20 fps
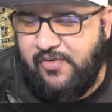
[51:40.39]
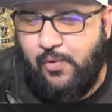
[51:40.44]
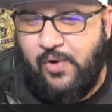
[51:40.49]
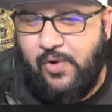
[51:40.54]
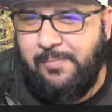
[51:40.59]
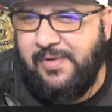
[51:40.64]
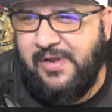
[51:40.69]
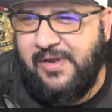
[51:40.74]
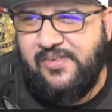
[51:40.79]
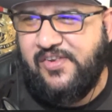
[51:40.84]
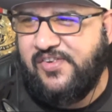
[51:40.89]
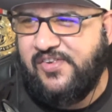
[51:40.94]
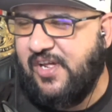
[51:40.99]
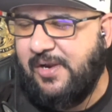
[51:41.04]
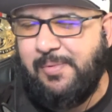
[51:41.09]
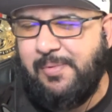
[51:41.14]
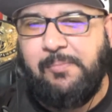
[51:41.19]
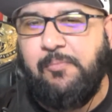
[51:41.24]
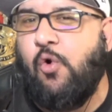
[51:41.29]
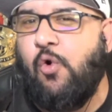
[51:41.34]
What it means, it's going
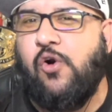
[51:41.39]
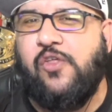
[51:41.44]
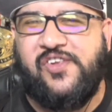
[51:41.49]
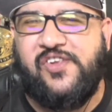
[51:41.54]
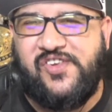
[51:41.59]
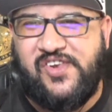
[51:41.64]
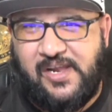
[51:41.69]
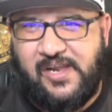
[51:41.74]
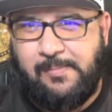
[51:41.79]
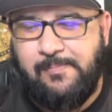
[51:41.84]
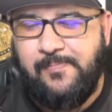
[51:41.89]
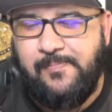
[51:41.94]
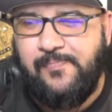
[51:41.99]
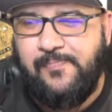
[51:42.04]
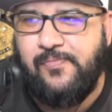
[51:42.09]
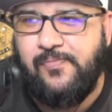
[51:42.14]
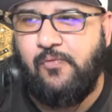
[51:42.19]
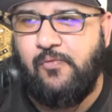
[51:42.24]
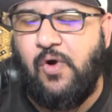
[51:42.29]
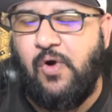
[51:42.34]
to be more of the same,
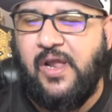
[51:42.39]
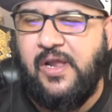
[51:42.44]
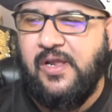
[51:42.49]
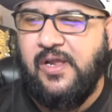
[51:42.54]
right?